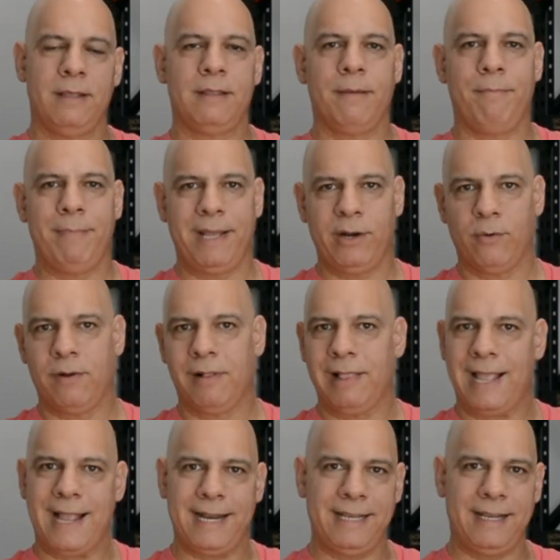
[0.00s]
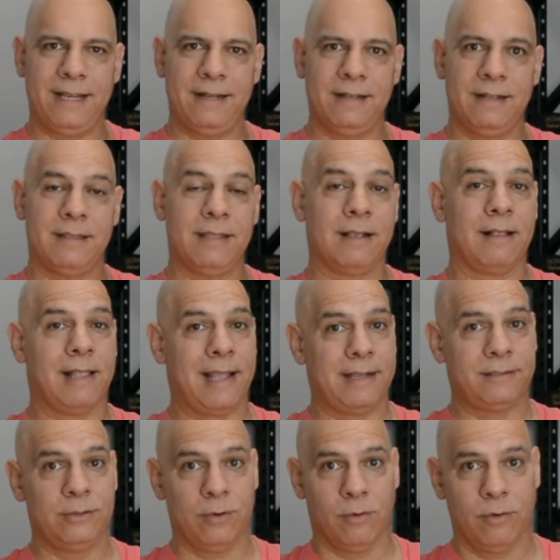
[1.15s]
the metal cladding, the
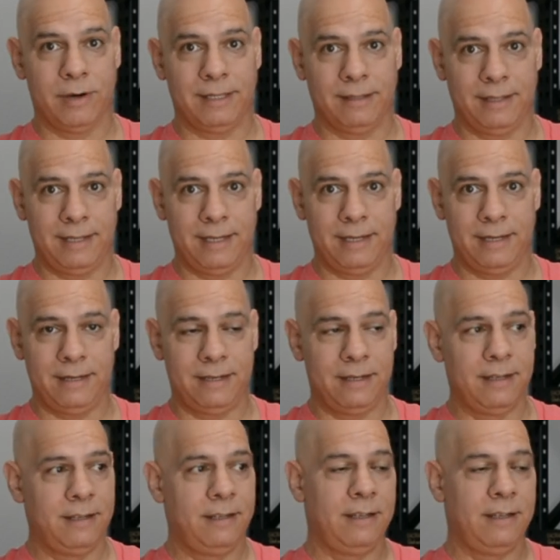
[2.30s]
glass door and lid.